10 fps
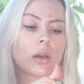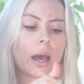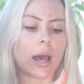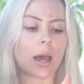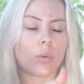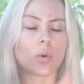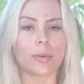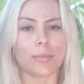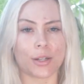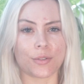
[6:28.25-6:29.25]
will
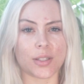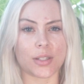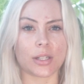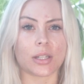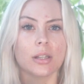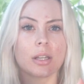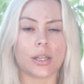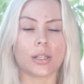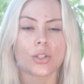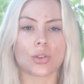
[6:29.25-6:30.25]
be manifested
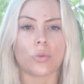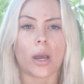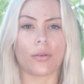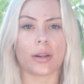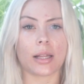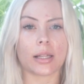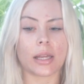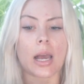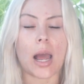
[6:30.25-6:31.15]
into our reality.